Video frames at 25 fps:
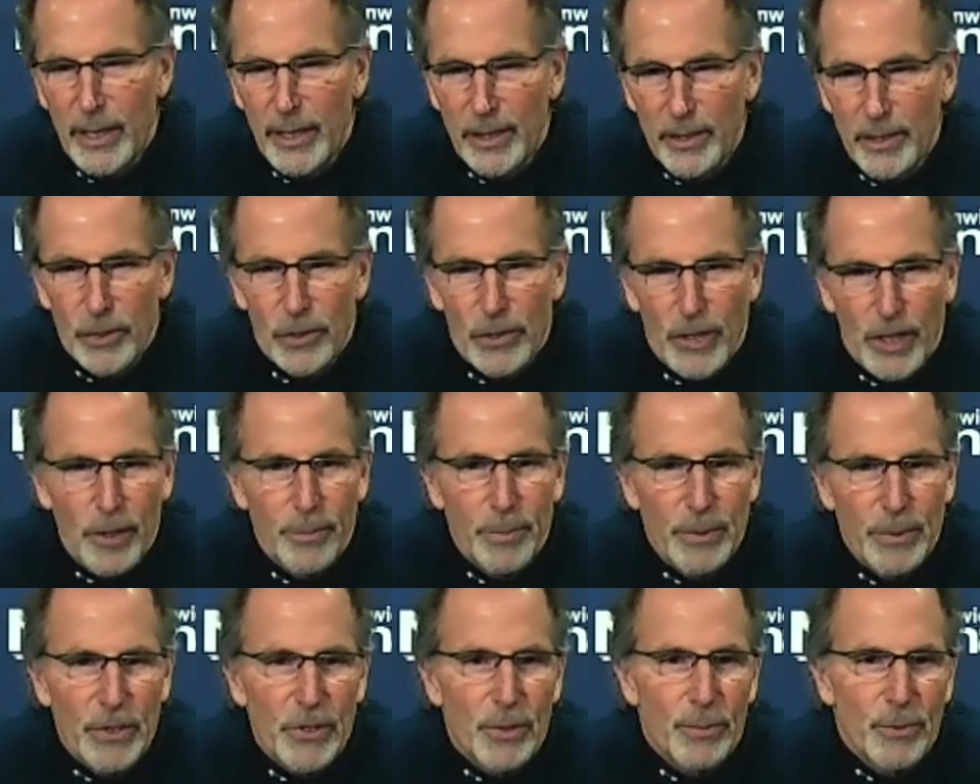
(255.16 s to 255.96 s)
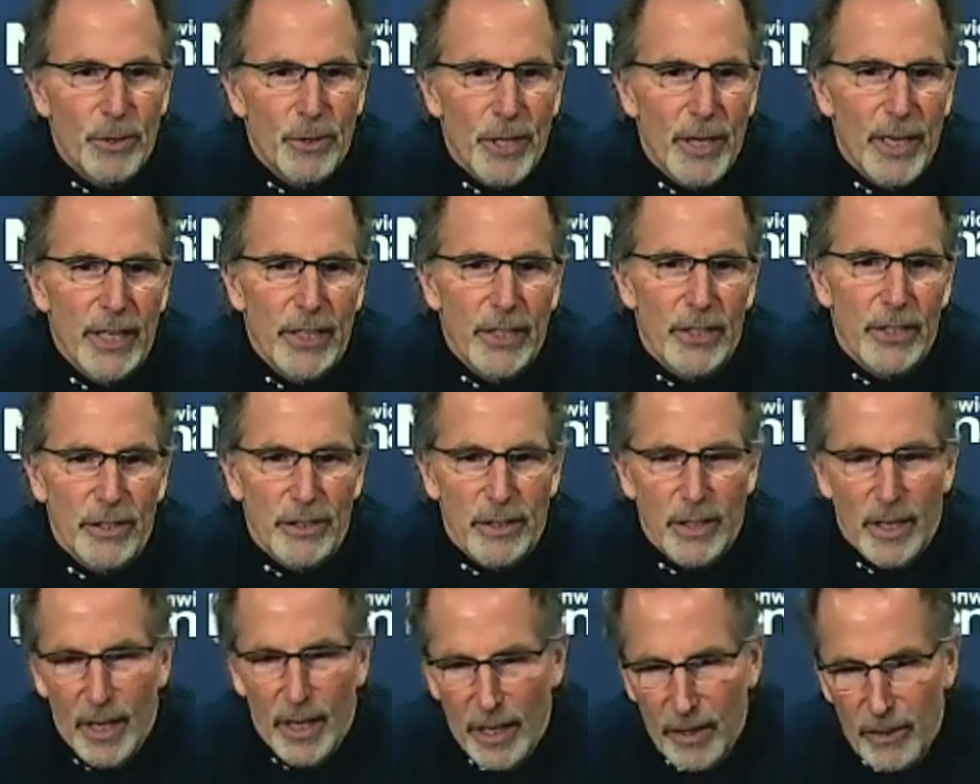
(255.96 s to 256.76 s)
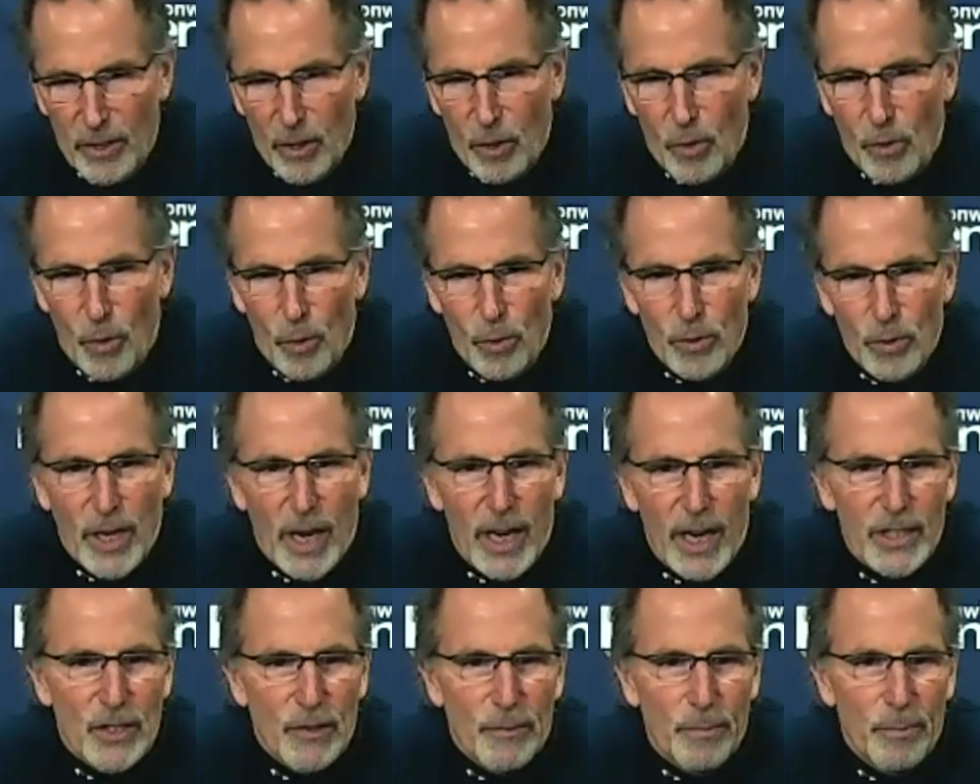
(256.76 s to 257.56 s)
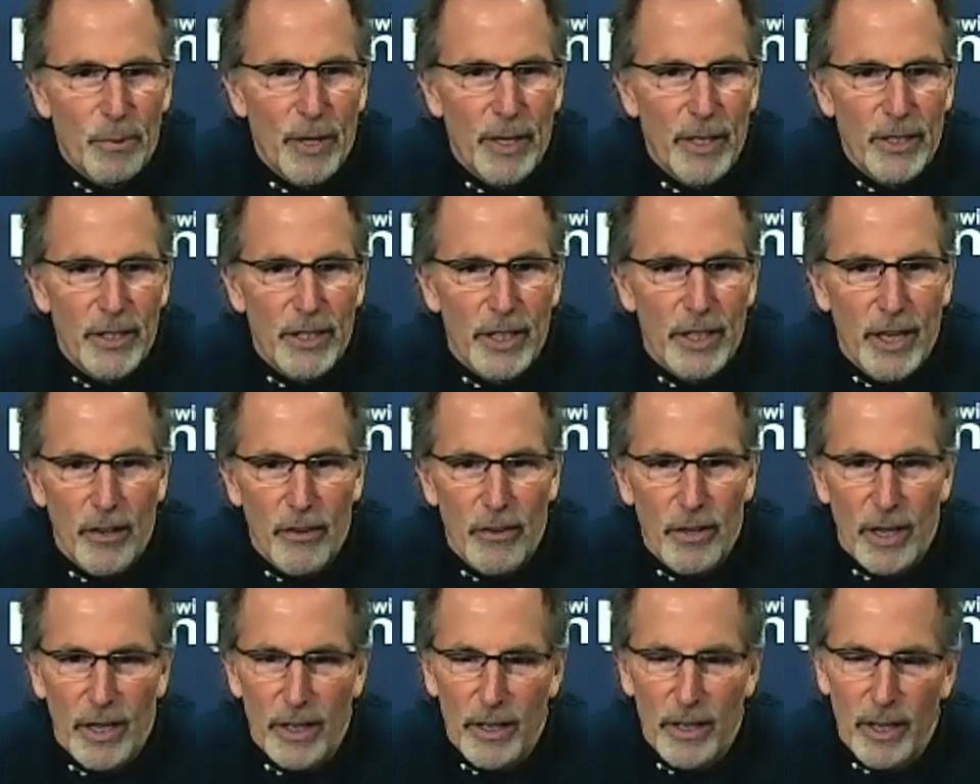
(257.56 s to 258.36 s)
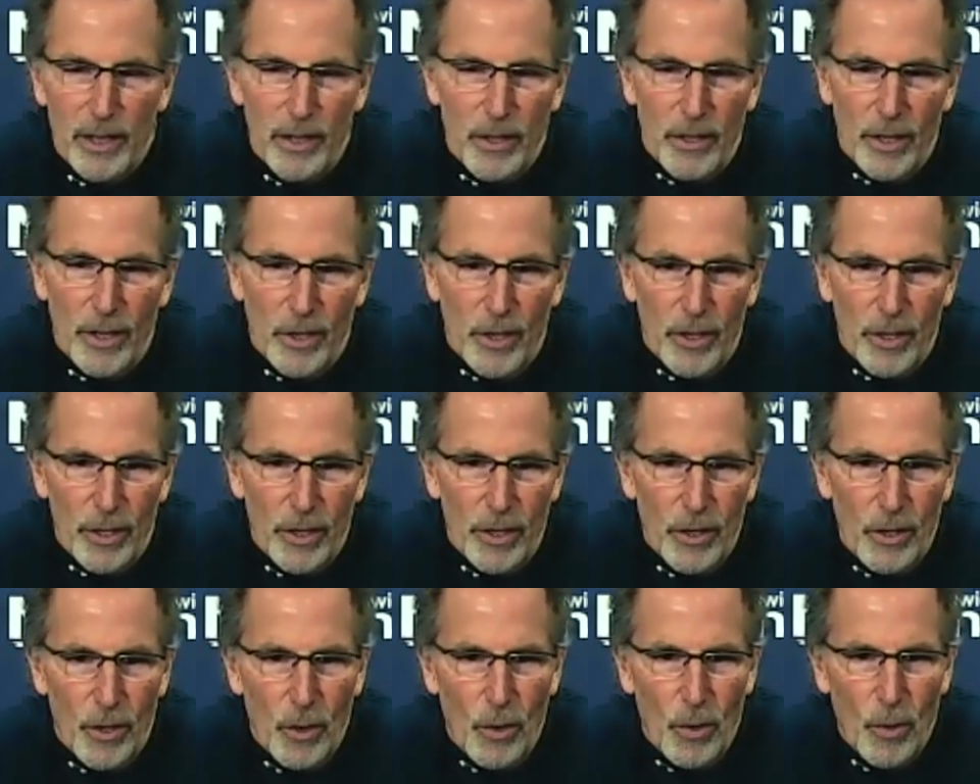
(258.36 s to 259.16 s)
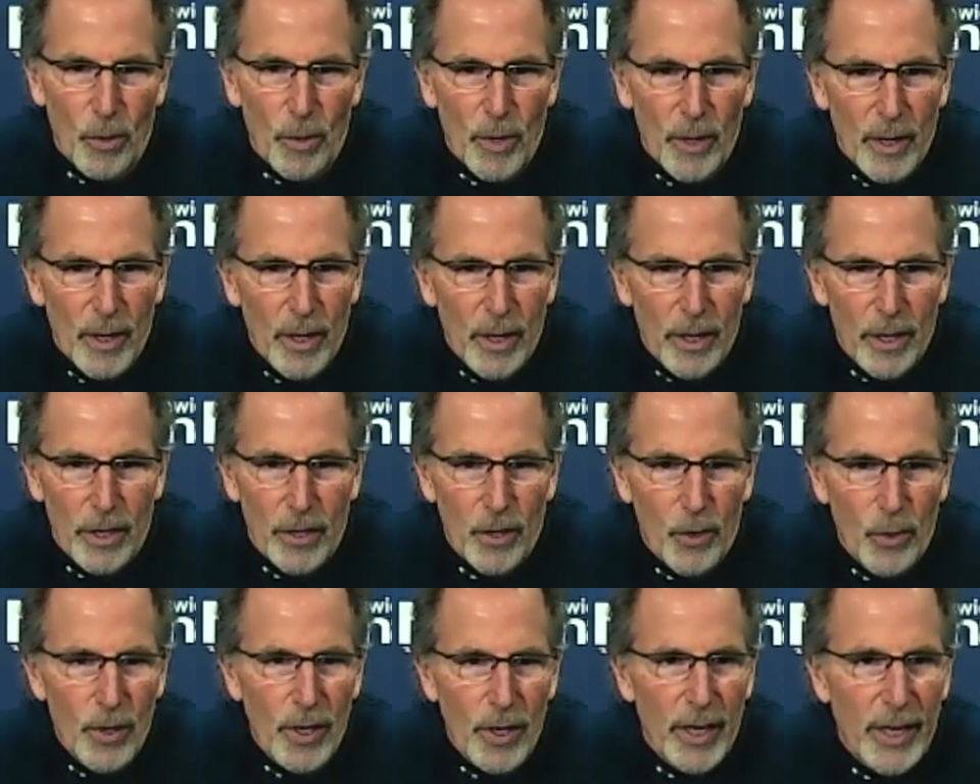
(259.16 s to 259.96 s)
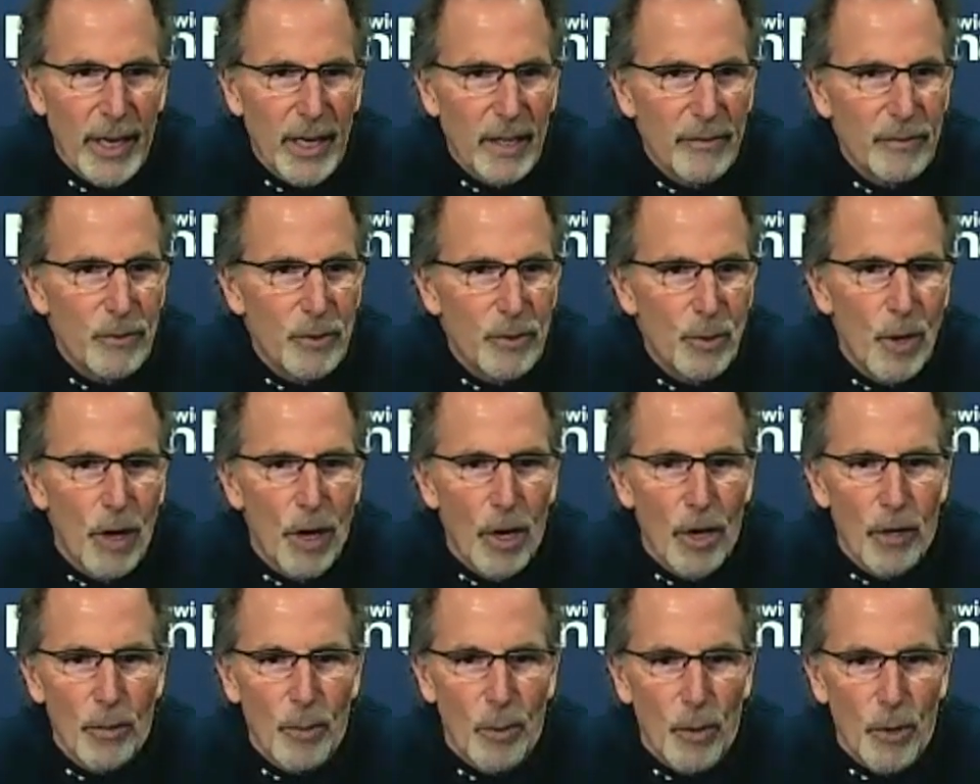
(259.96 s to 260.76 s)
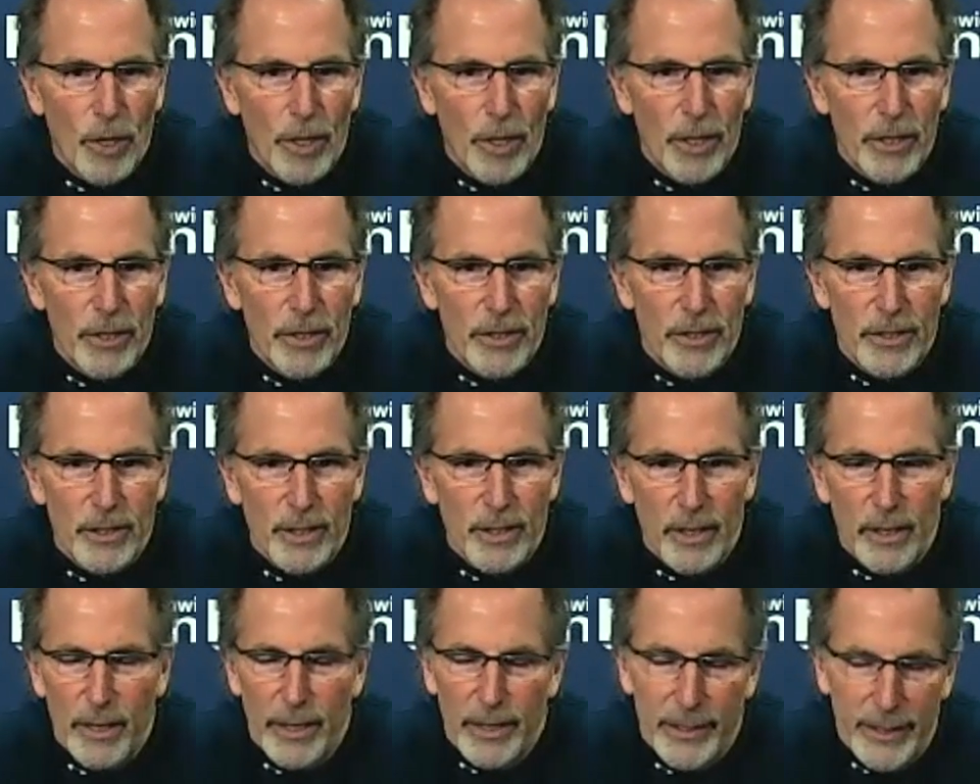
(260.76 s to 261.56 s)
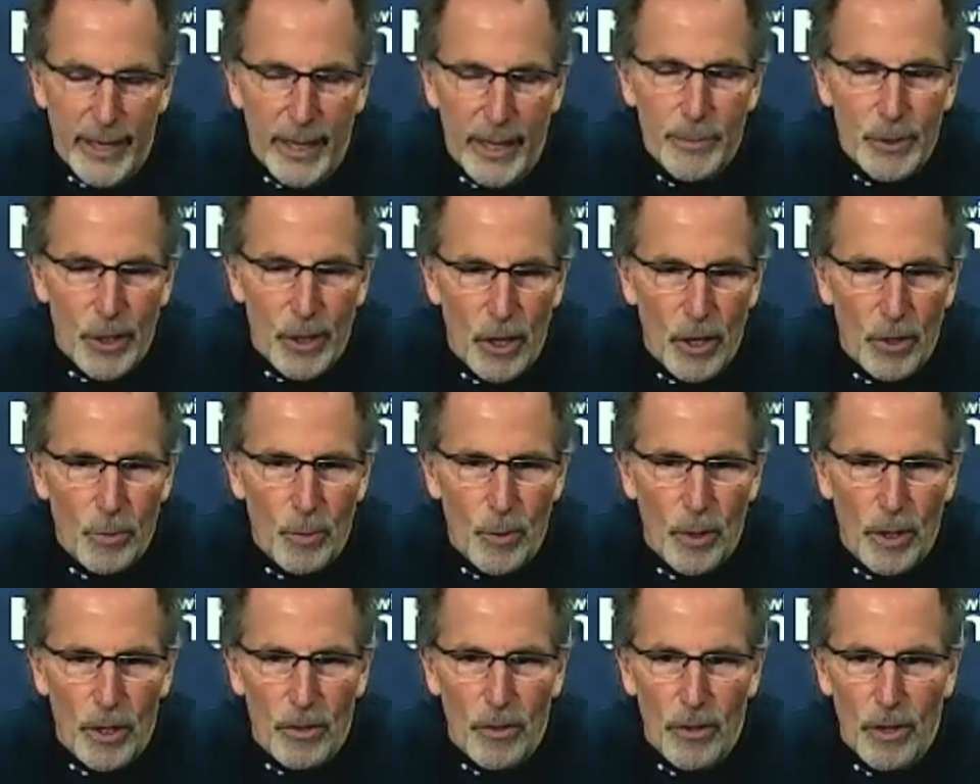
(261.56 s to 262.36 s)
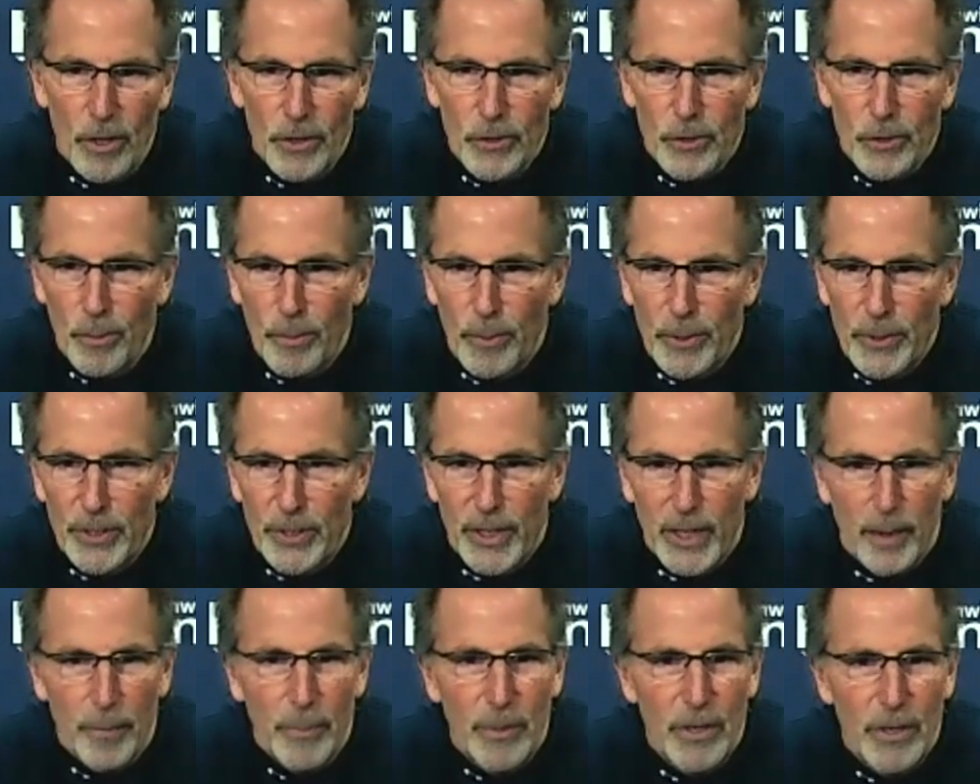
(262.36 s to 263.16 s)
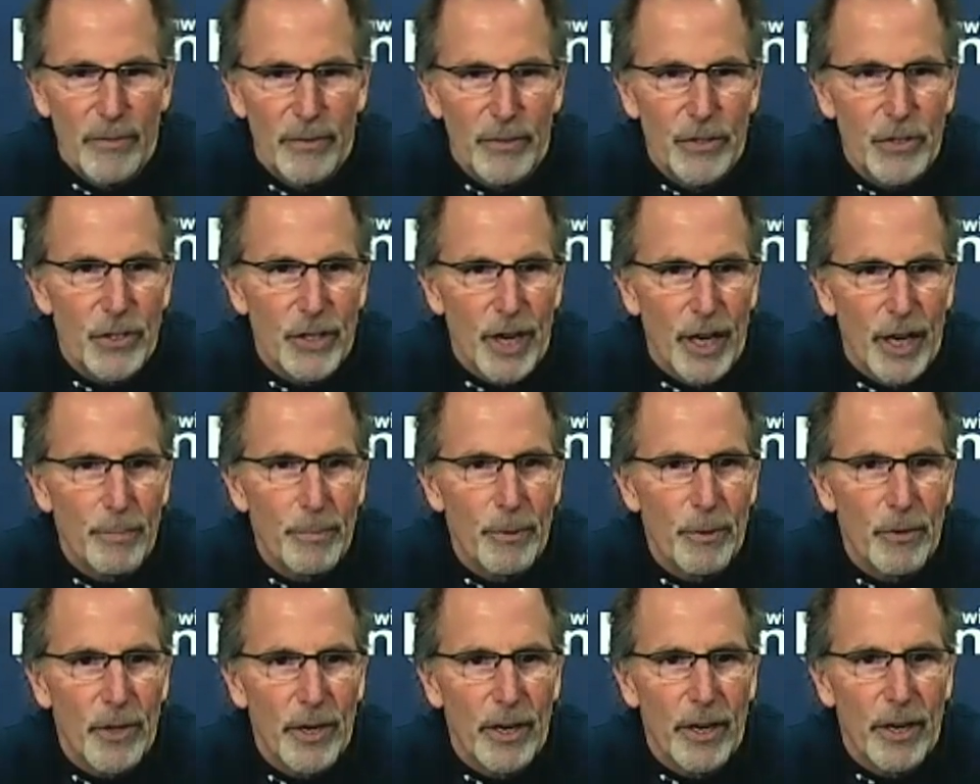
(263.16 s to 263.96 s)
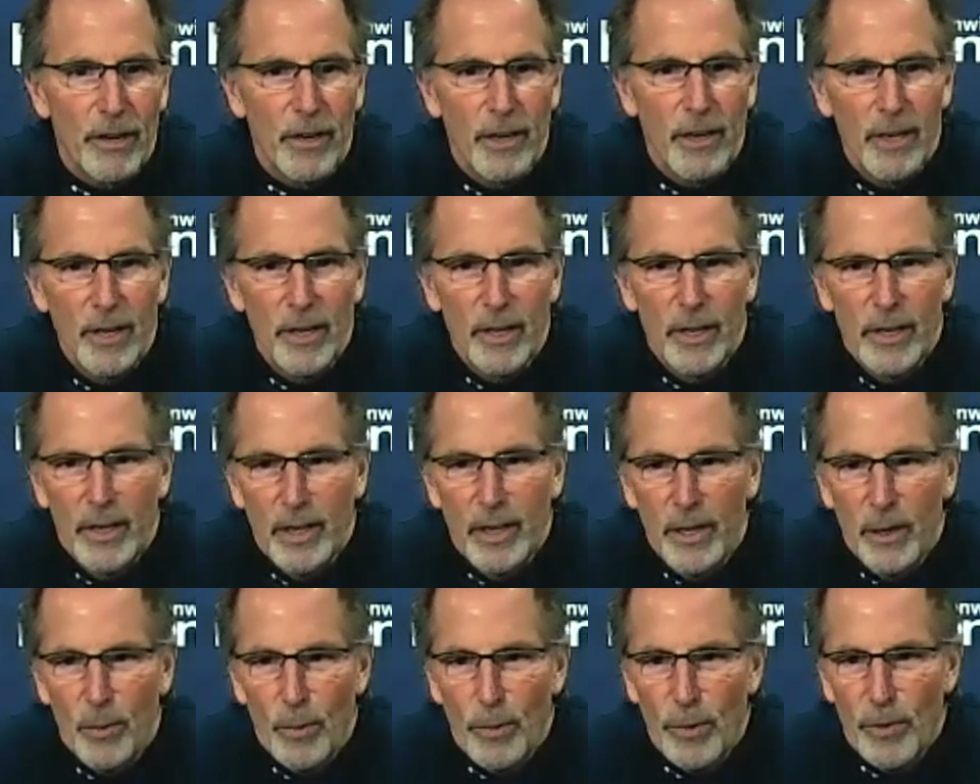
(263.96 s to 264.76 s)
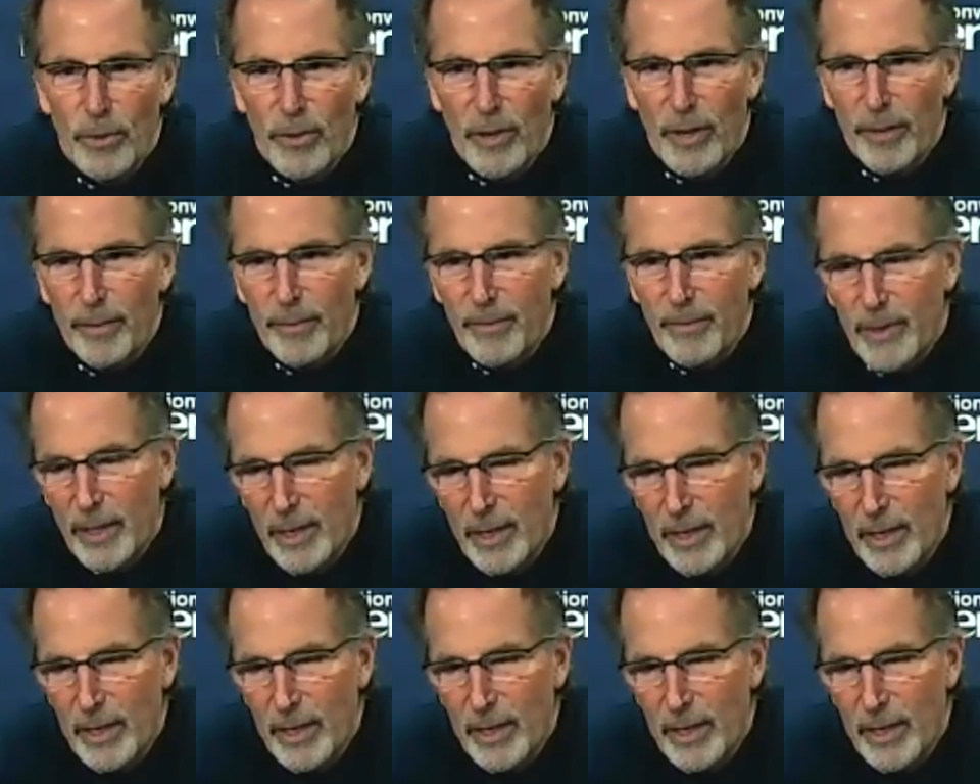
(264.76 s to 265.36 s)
there's going to be some changes. Those guys have played together. You know, you're going to have two hard workers, and Cam's a hard worker also, but you got a bit of a sniper there with them.